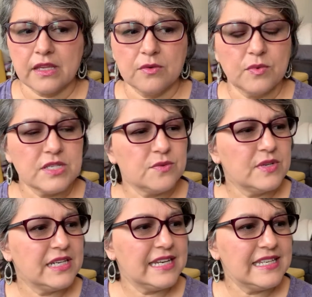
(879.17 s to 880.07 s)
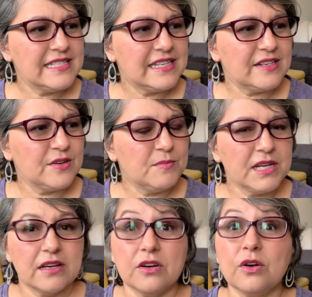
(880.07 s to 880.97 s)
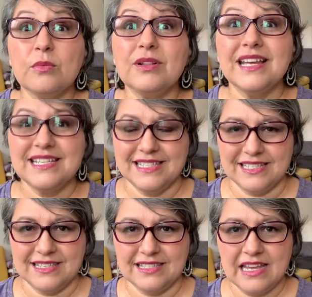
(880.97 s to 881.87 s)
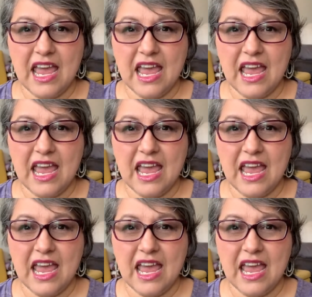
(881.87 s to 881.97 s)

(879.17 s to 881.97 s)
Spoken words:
Which one is it? Oh my God, Herbal Essence.